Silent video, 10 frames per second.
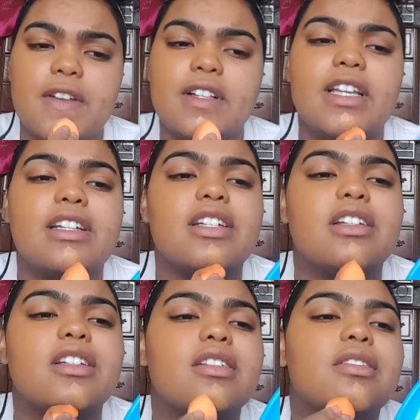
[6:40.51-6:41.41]

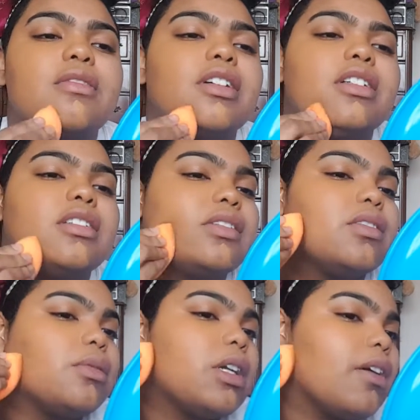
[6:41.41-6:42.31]
foundation,
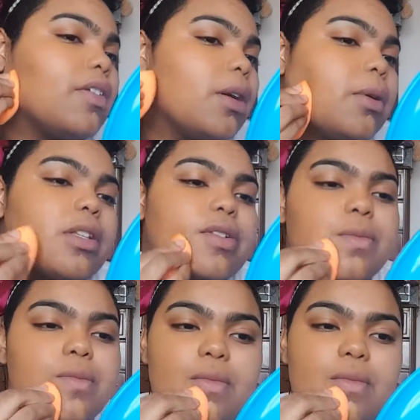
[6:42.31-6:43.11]
whatever you want to do.